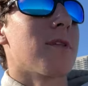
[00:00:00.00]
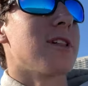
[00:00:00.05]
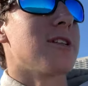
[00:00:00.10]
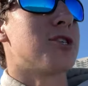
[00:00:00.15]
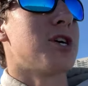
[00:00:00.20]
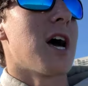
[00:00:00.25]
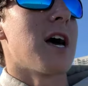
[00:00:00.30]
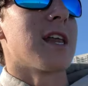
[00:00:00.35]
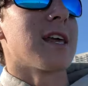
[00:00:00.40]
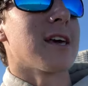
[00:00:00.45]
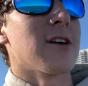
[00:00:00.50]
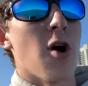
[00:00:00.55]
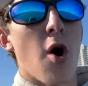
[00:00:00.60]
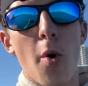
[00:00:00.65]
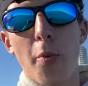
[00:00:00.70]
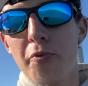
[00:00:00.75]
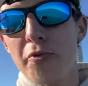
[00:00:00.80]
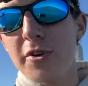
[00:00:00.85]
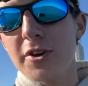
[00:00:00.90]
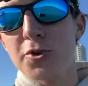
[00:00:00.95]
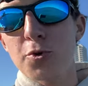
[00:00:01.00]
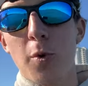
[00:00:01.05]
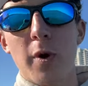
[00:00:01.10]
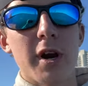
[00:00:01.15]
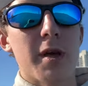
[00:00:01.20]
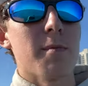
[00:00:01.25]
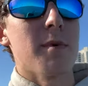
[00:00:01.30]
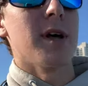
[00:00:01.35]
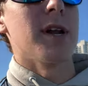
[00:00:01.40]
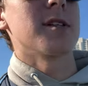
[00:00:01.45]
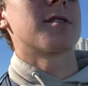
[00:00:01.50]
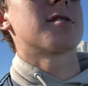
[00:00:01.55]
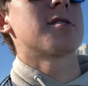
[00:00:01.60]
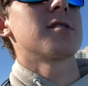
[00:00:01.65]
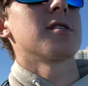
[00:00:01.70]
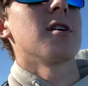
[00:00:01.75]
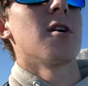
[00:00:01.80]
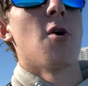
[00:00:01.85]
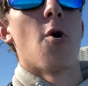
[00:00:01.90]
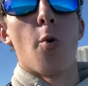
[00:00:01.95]
to the jetty in hopefully 20 minutes
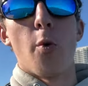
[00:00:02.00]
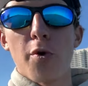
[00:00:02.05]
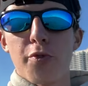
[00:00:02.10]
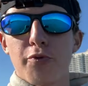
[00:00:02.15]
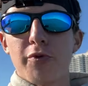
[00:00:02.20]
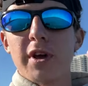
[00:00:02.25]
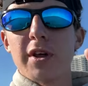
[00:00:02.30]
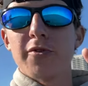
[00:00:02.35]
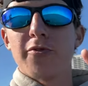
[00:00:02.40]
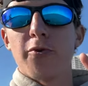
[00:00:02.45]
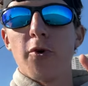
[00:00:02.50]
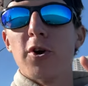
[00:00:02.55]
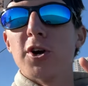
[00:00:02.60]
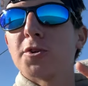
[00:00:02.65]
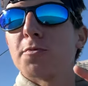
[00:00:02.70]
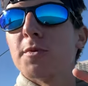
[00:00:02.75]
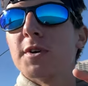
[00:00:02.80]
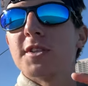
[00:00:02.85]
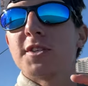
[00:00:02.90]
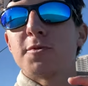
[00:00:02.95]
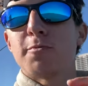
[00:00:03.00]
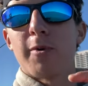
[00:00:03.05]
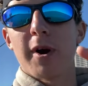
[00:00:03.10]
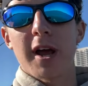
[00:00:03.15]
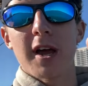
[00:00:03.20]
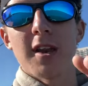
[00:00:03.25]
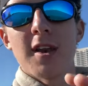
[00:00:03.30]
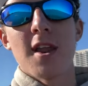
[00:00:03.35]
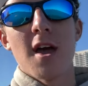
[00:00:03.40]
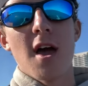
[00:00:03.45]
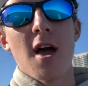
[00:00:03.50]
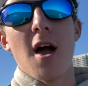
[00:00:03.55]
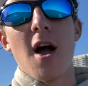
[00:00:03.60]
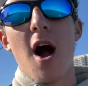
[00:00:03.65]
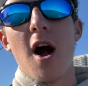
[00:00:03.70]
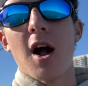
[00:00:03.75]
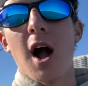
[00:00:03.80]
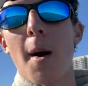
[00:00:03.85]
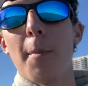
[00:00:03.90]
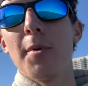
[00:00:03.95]
with reinforcements, bringing
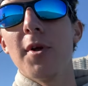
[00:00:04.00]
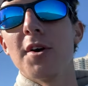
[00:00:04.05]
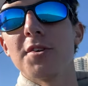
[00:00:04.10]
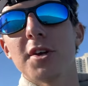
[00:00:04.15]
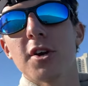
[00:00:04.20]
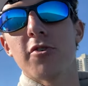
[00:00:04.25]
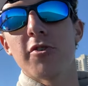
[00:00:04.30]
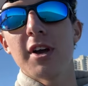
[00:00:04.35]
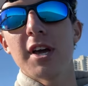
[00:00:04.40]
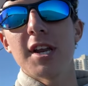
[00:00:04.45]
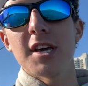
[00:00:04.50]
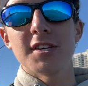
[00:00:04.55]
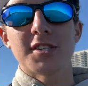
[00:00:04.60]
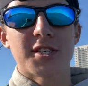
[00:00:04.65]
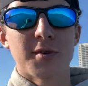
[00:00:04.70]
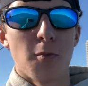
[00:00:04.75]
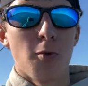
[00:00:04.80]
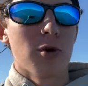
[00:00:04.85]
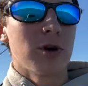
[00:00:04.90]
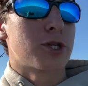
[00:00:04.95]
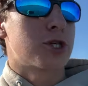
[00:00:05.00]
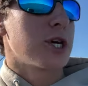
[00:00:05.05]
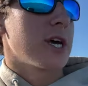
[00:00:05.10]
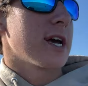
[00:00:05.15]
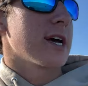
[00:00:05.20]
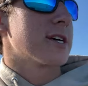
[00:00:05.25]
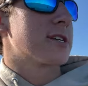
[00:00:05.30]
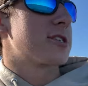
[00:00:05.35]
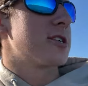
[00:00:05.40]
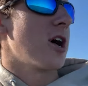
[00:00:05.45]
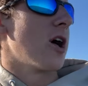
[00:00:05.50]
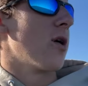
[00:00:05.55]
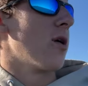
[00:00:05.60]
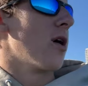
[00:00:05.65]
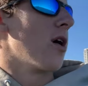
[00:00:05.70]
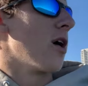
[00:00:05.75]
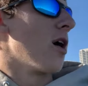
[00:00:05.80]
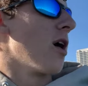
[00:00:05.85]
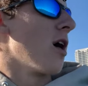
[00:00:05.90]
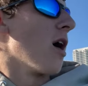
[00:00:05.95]
a couple dozen greenies, some more jigs. So
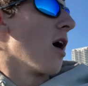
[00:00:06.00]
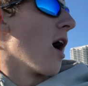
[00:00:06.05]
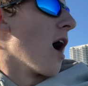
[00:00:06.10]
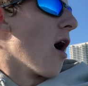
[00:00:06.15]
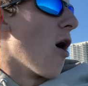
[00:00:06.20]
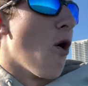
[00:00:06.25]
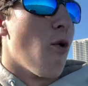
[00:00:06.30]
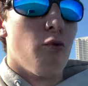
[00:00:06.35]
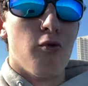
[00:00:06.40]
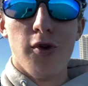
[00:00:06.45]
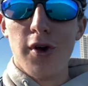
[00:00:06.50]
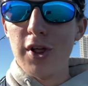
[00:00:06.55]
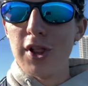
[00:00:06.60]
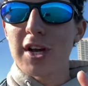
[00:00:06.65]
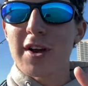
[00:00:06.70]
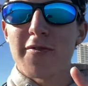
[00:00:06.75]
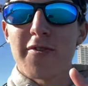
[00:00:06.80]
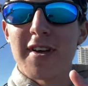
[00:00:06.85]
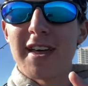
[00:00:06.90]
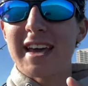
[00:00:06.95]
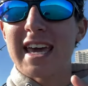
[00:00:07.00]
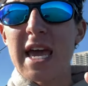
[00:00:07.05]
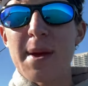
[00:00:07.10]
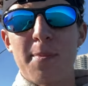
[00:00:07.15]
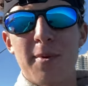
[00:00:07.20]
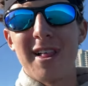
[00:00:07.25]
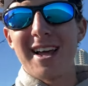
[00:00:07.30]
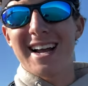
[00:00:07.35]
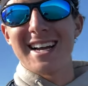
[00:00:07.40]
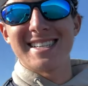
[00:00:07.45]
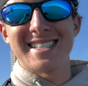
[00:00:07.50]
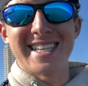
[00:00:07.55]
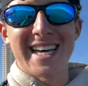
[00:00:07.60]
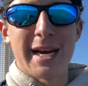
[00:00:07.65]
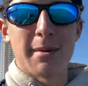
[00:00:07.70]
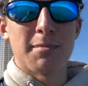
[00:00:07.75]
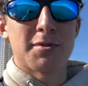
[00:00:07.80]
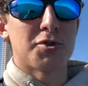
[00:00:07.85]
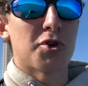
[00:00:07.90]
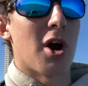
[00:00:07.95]
really looking for that keeper. Like I
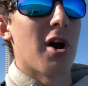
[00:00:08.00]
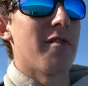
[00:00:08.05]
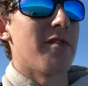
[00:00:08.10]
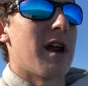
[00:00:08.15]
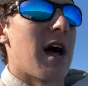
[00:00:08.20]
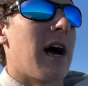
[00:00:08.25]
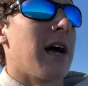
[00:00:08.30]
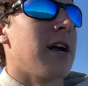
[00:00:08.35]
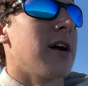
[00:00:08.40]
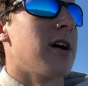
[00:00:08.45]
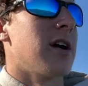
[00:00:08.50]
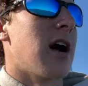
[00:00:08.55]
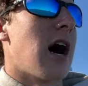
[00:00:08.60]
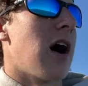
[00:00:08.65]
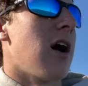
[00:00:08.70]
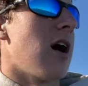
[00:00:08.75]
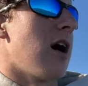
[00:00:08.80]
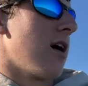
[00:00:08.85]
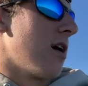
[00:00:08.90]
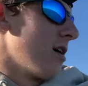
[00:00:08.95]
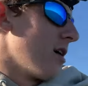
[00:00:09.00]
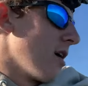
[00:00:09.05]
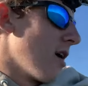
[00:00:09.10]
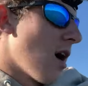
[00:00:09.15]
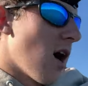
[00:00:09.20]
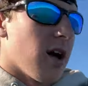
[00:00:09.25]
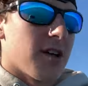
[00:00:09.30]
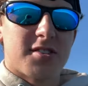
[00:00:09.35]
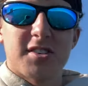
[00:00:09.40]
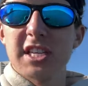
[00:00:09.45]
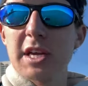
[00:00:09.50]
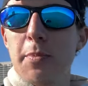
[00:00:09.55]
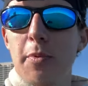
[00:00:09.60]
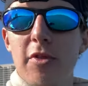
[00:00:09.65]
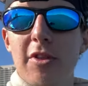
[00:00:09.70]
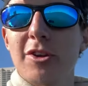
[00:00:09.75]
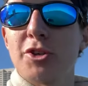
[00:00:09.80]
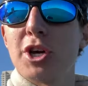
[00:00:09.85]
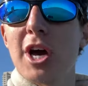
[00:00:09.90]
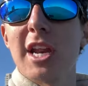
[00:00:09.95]
said, I'm starving out here. I'll, I'll sleep
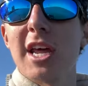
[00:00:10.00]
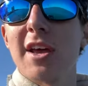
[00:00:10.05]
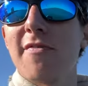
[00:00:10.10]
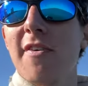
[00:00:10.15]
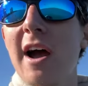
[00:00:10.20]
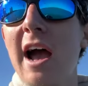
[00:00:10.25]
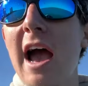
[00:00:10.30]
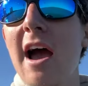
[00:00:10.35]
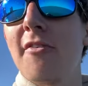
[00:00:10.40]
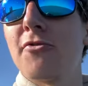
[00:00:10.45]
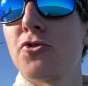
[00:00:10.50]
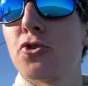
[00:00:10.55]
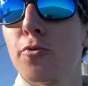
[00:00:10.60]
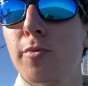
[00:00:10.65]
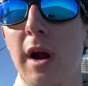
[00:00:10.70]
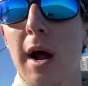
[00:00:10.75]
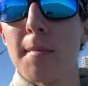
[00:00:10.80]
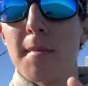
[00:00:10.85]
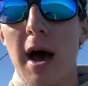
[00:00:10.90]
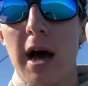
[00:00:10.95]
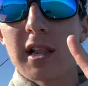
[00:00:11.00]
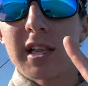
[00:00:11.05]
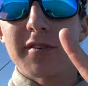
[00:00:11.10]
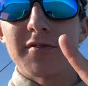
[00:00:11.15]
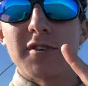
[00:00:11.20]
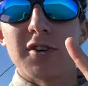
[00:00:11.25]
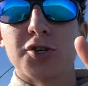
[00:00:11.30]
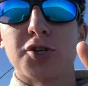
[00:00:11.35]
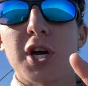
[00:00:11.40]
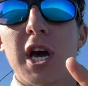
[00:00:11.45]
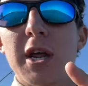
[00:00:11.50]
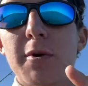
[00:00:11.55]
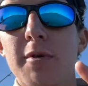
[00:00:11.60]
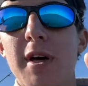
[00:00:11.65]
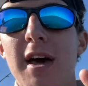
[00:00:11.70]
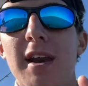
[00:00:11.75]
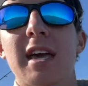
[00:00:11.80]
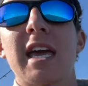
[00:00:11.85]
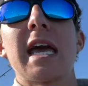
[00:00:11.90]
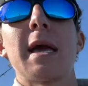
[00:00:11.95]
on the jetty if I have to, but I'm not leaving this jetty
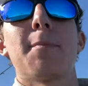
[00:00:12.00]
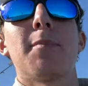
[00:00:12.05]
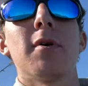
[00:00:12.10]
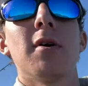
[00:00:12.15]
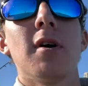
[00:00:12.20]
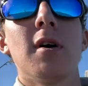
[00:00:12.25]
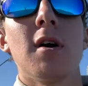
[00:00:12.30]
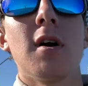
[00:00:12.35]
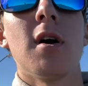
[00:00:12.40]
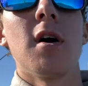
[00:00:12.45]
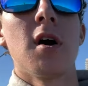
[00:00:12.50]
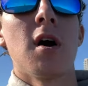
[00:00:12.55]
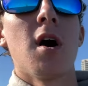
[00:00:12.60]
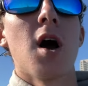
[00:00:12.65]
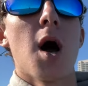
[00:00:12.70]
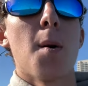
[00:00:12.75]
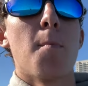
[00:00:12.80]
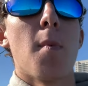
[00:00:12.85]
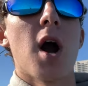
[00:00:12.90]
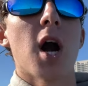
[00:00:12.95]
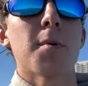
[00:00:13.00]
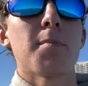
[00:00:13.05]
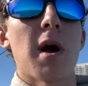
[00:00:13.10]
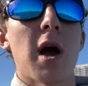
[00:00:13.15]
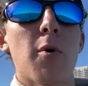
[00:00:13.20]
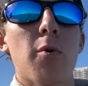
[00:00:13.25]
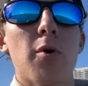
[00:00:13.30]
without a keeper. Mark my